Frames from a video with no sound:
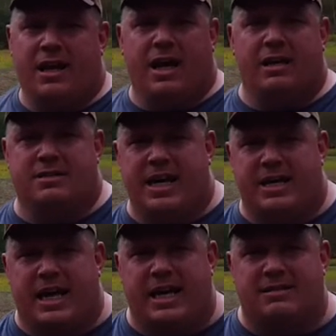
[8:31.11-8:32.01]
Uh, as
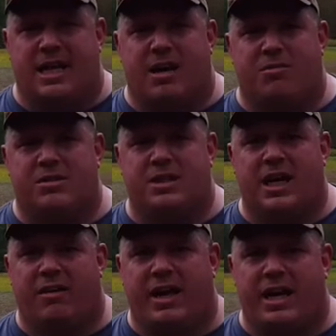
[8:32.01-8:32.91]
that dies down, we'll see
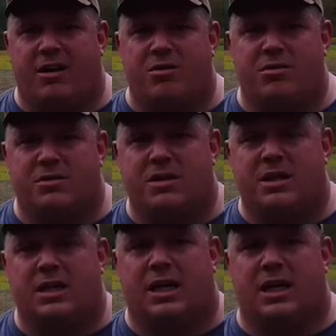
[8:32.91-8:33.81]
how that goes.
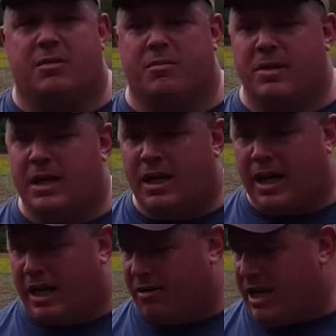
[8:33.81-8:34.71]
Um,
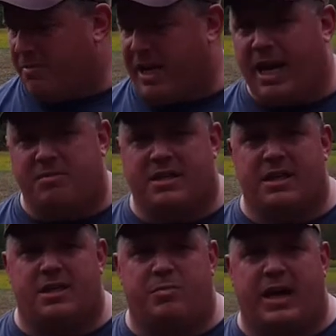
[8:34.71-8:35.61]
and I'll keep tabs
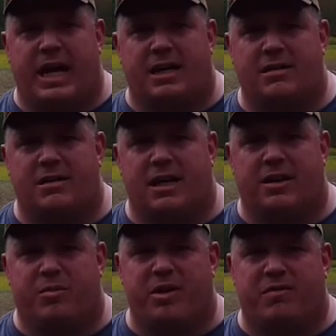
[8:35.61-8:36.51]
on this plot. Uh,
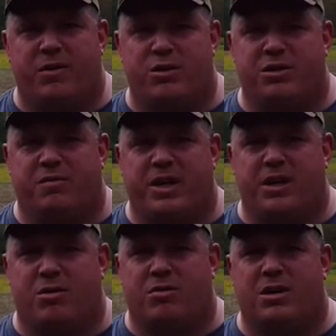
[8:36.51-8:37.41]
there'll be a future
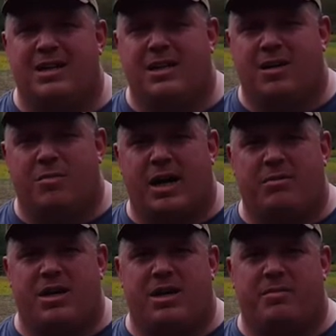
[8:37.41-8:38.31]
video,
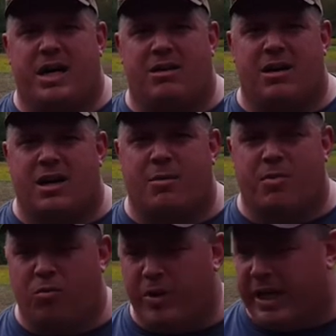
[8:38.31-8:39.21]
probably in about a
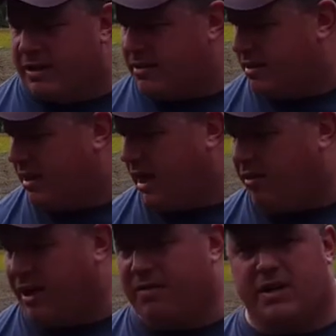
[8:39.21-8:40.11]
couple weeks, I'll
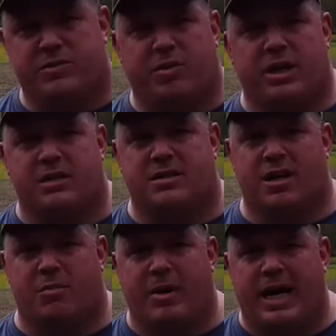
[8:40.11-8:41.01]
give this one to
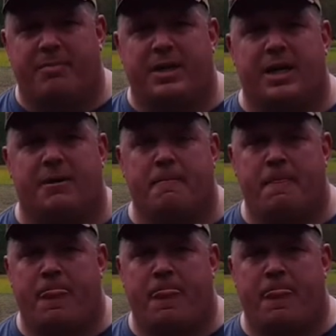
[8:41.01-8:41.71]
start popping up.